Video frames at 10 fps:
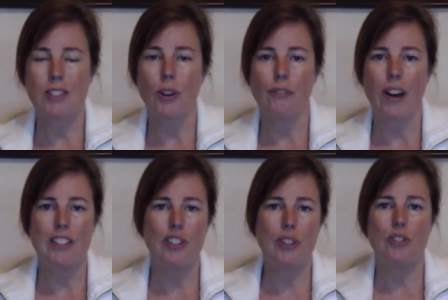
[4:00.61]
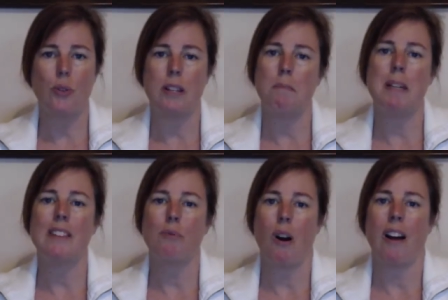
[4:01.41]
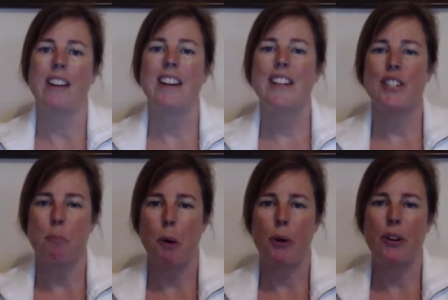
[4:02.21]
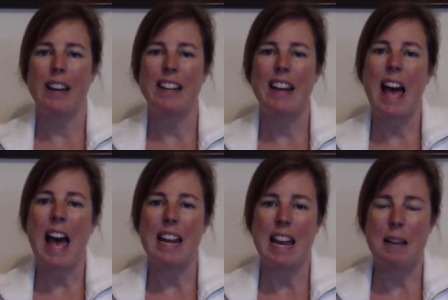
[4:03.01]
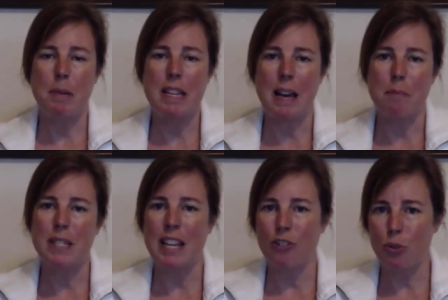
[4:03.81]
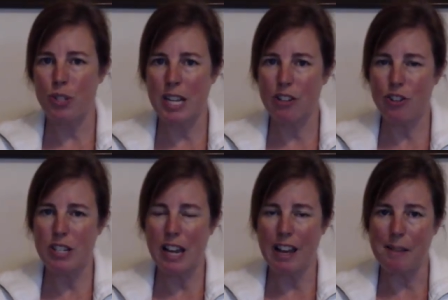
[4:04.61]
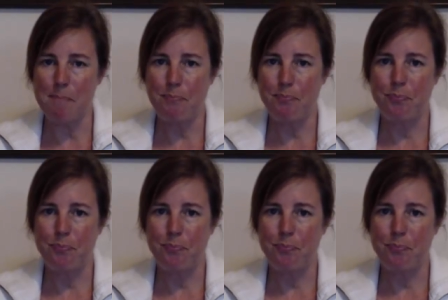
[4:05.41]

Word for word: So I invite you to join me and Ron tomorrow night at eight p m Central Standard Time,